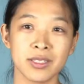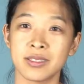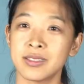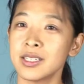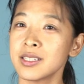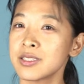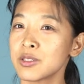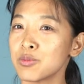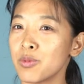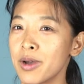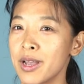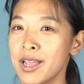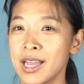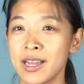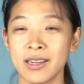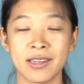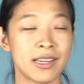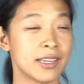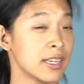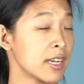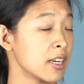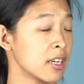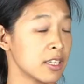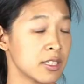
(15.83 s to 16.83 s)
this way and
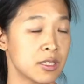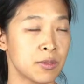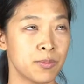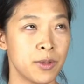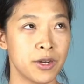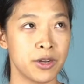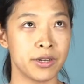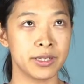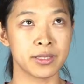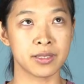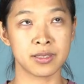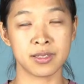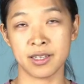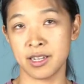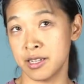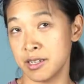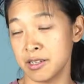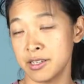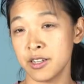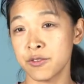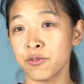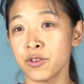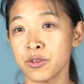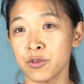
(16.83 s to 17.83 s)
I can experience a
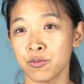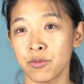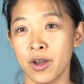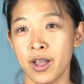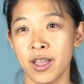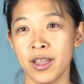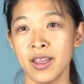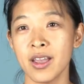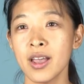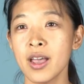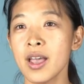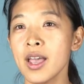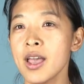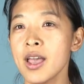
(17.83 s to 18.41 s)
different way.